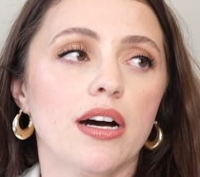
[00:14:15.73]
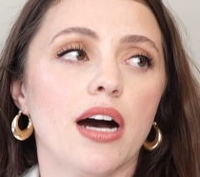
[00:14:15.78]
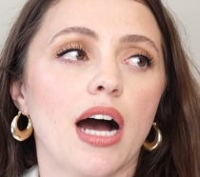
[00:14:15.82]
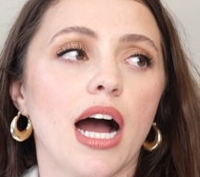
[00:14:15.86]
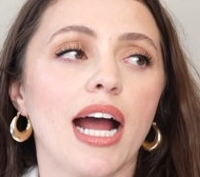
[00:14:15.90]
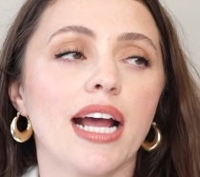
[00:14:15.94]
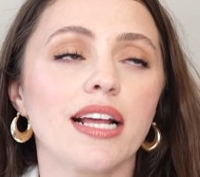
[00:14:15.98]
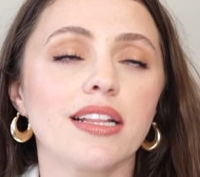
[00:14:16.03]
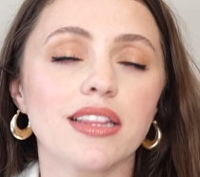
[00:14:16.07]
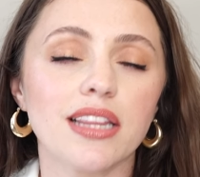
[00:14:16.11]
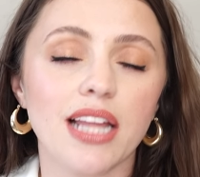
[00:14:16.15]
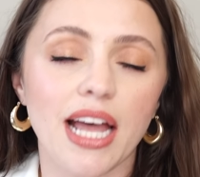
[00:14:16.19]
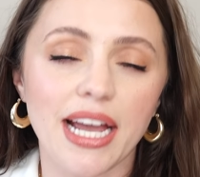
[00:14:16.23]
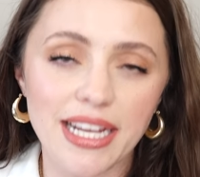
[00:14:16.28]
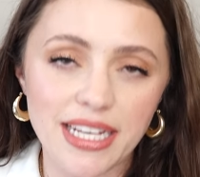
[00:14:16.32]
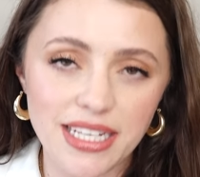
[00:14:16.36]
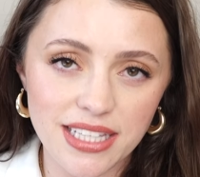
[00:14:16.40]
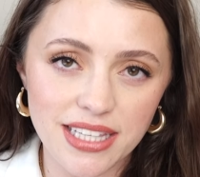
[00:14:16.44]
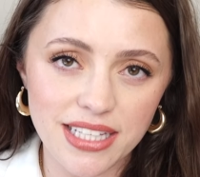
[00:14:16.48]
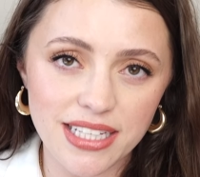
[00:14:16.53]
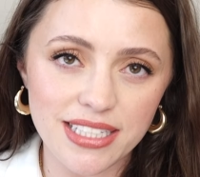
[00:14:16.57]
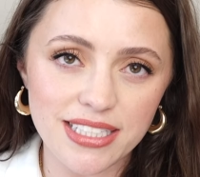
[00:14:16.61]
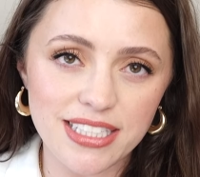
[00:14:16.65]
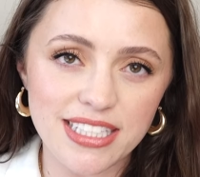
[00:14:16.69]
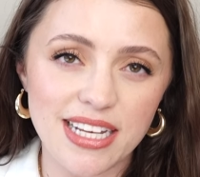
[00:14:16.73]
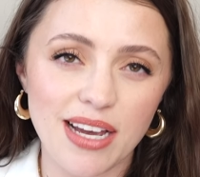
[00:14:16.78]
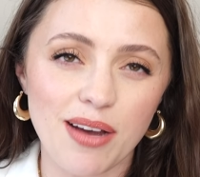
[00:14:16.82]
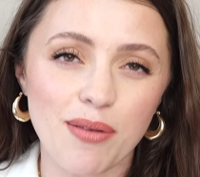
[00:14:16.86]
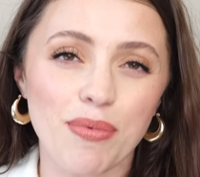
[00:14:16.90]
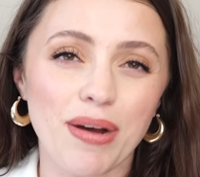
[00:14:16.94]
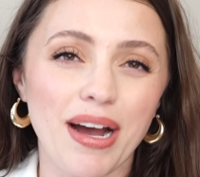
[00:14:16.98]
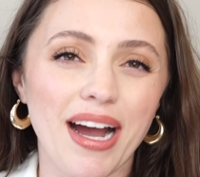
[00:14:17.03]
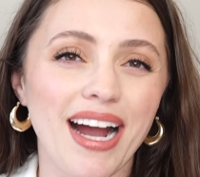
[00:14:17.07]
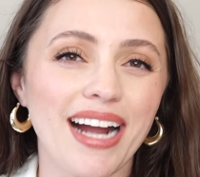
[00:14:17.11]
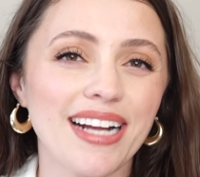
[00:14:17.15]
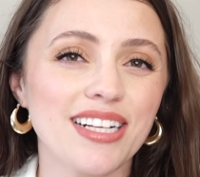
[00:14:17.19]
I like this.
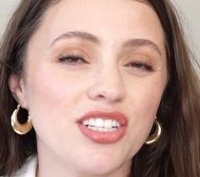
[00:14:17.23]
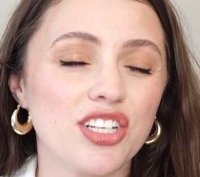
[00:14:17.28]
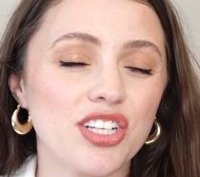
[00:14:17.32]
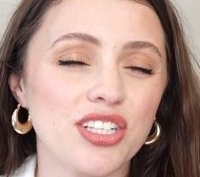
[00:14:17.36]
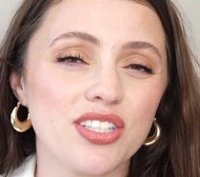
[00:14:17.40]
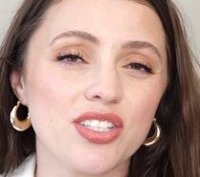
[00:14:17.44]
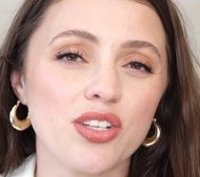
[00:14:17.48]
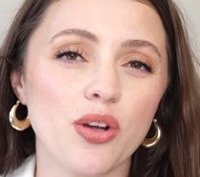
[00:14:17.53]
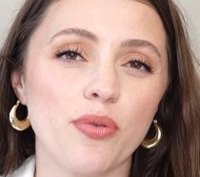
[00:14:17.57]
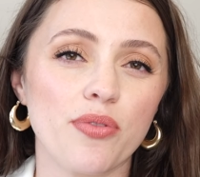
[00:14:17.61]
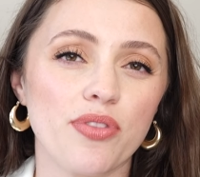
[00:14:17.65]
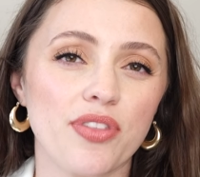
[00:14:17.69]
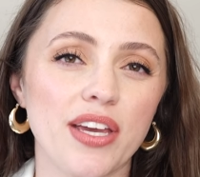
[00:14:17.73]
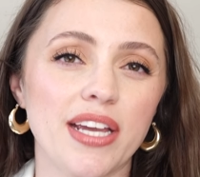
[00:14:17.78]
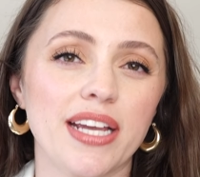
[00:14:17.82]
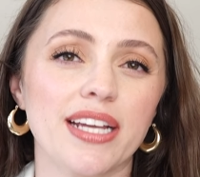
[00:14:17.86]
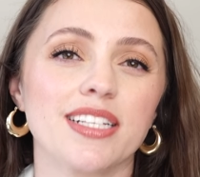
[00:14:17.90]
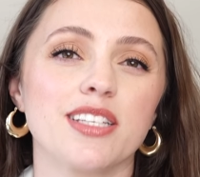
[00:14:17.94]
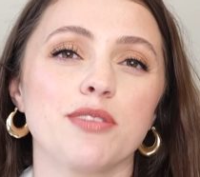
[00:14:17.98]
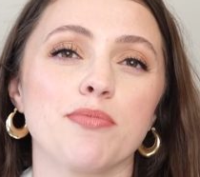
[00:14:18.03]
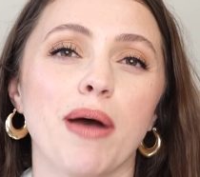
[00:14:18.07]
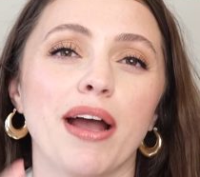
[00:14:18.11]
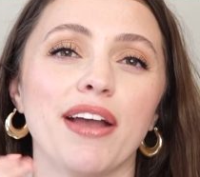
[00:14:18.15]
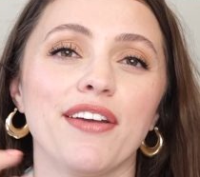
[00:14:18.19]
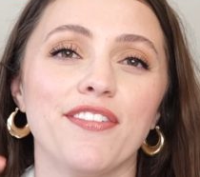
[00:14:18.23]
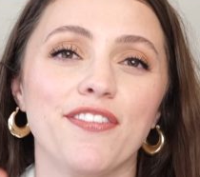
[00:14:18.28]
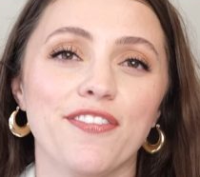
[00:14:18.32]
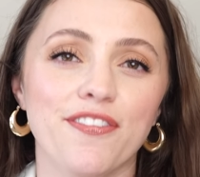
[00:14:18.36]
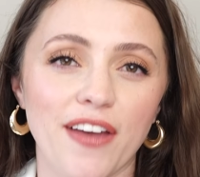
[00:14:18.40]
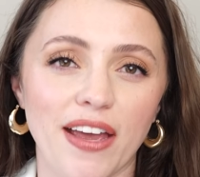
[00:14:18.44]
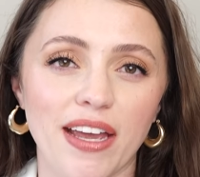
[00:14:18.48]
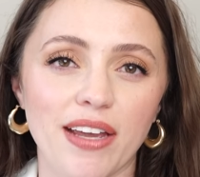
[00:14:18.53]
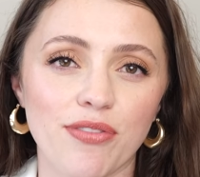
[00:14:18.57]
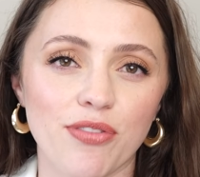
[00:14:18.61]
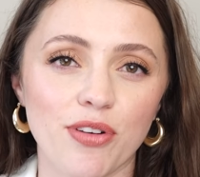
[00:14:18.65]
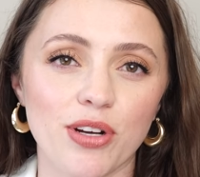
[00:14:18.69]
I just don't think it's my
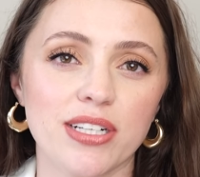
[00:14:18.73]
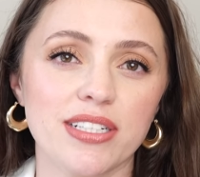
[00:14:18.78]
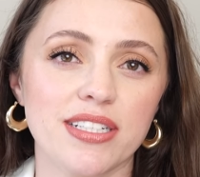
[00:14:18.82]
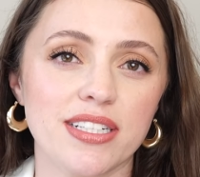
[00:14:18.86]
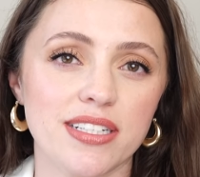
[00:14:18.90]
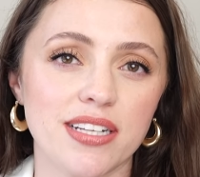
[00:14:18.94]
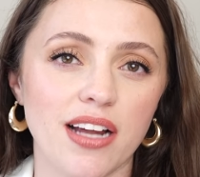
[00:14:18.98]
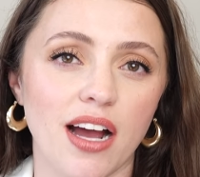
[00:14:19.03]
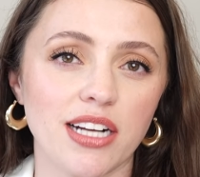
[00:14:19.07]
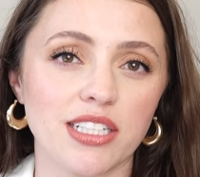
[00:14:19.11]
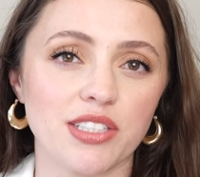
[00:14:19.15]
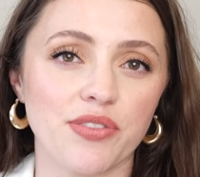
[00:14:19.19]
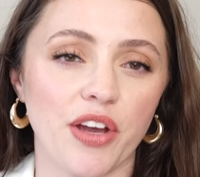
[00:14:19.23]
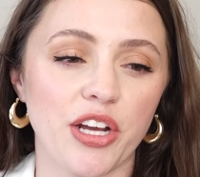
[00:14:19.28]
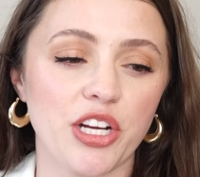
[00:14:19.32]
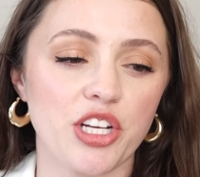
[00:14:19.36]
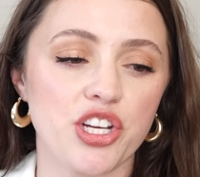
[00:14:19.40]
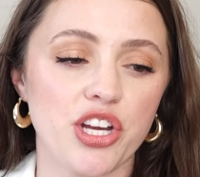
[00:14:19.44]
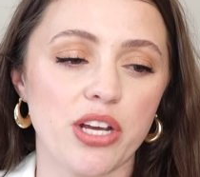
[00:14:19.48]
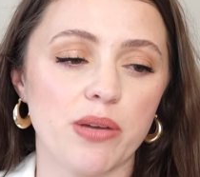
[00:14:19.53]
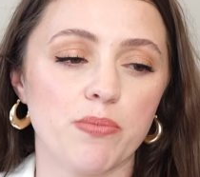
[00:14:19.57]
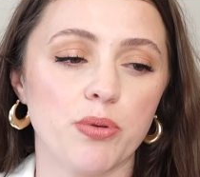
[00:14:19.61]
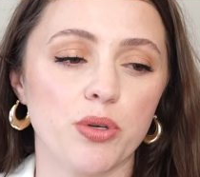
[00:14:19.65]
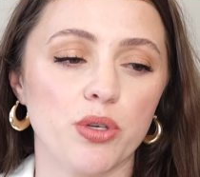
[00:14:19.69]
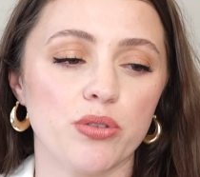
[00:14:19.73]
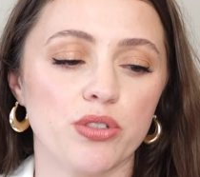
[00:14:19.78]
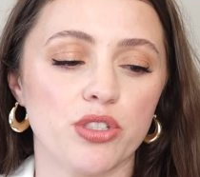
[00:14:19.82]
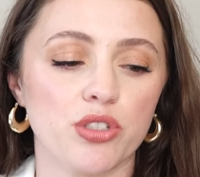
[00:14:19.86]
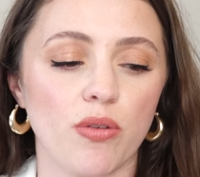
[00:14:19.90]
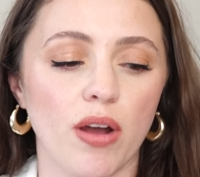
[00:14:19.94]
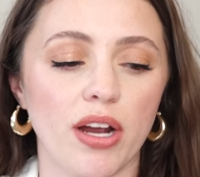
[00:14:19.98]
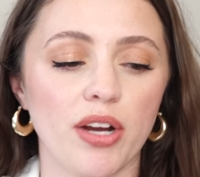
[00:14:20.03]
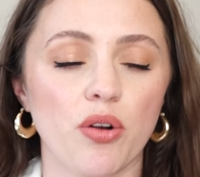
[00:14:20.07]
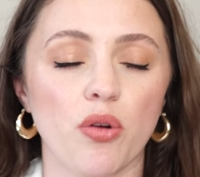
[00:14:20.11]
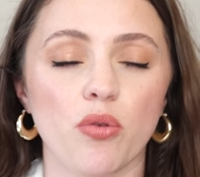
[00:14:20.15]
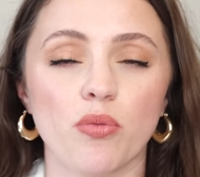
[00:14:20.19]
favorite detoxifying shampoo, so
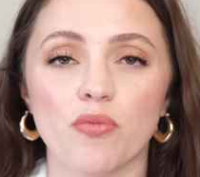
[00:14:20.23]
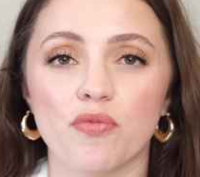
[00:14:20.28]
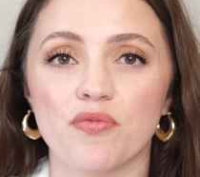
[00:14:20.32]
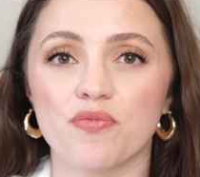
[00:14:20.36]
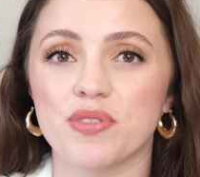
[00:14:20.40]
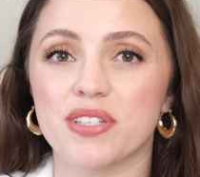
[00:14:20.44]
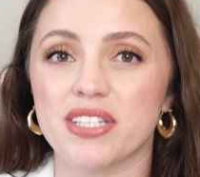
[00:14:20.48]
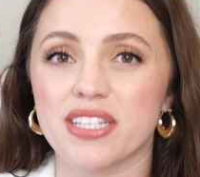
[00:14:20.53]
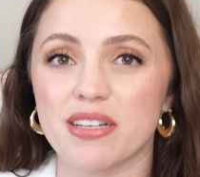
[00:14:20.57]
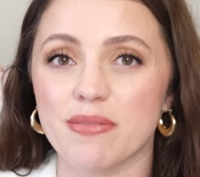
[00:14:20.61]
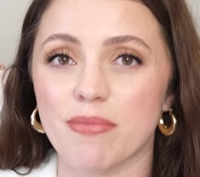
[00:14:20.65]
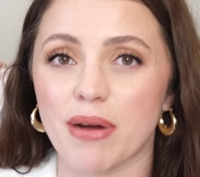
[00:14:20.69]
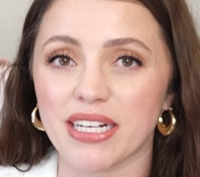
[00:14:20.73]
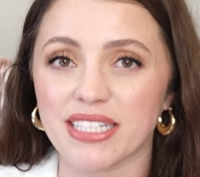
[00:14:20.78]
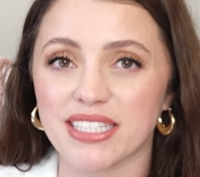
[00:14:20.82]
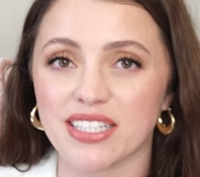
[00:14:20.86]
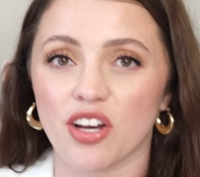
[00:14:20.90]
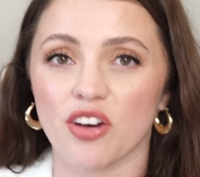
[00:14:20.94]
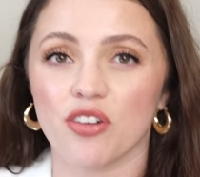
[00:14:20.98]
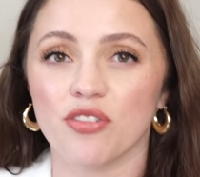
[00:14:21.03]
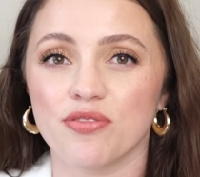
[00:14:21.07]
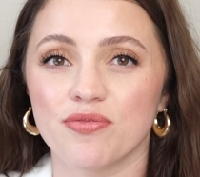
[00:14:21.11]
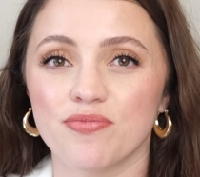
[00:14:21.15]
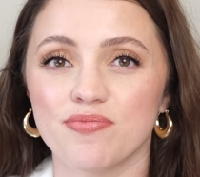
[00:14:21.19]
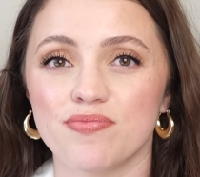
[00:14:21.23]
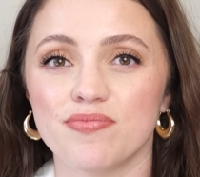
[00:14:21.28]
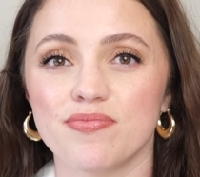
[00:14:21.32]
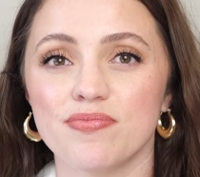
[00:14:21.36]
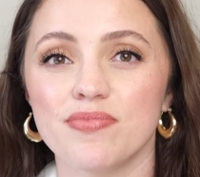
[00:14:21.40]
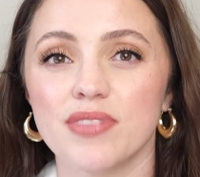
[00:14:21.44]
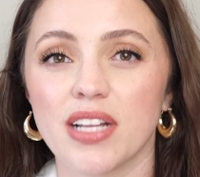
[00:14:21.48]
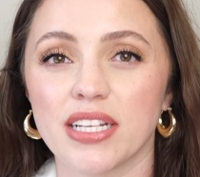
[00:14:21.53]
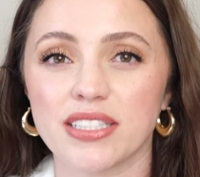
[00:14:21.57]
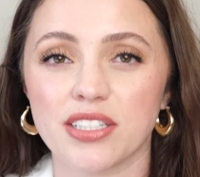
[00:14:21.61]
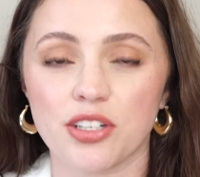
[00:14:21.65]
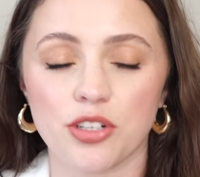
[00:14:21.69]
I don't see myself
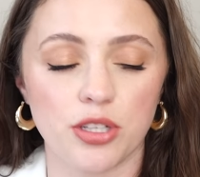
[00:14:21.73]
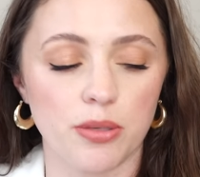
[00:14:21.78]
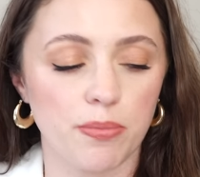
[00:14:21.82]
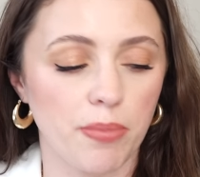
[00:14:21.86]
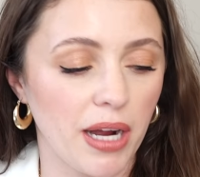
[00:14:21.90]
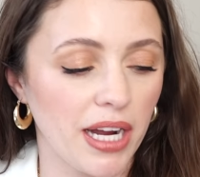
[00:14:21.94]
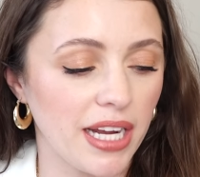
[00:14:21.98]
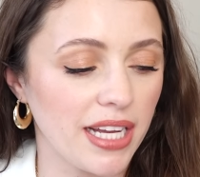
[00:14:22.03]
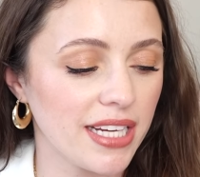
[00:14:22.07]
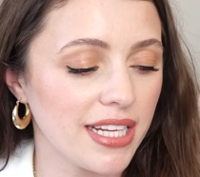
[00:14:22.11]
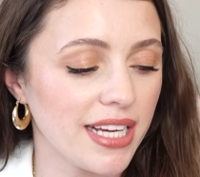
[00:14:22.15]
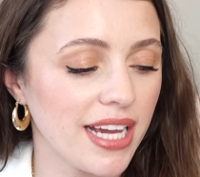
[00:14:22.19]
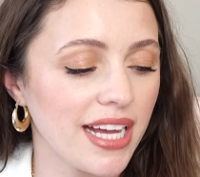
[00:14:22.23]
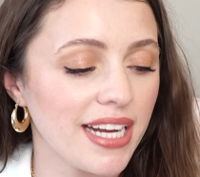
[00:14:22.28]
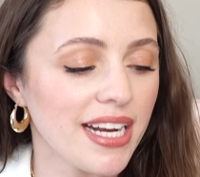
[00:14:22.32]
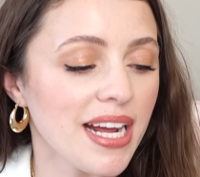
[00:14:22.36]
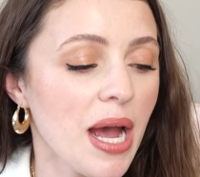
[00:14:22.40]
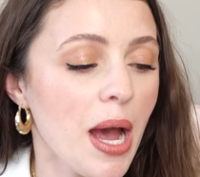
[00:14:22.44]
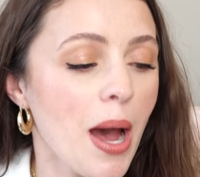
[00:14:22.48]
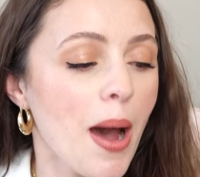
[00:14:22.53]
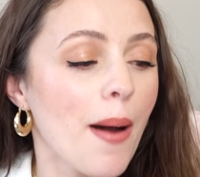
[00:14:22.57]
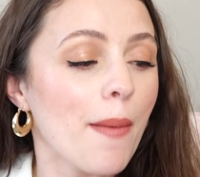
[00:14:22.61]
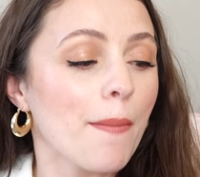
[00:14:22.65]
necessarily buying it again.